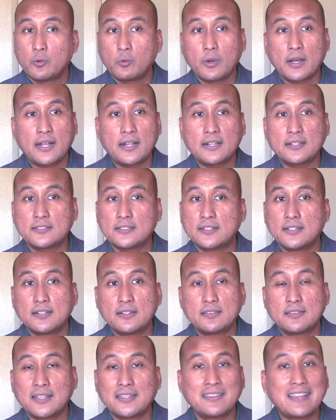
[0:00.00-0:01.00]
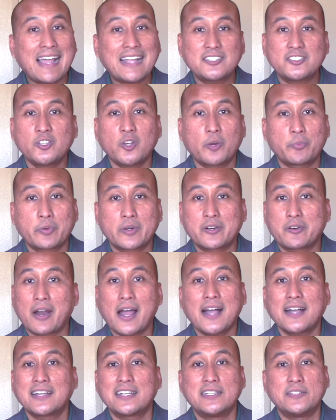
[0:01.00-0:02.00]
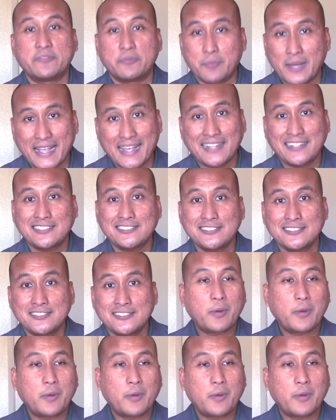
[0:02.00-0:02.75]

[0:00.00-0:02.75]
well, then that's your prerogative, man.